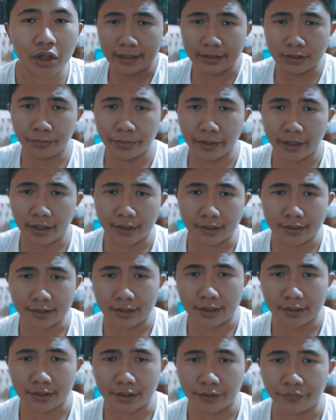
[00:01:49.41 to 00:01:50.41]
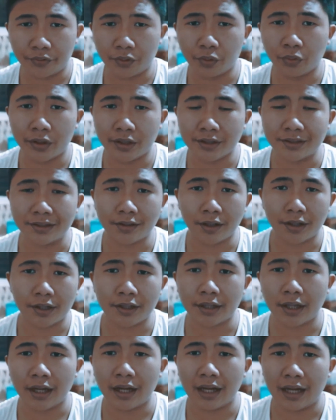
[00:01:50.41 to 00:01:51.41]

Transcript: And to be honest, guys, if you want to start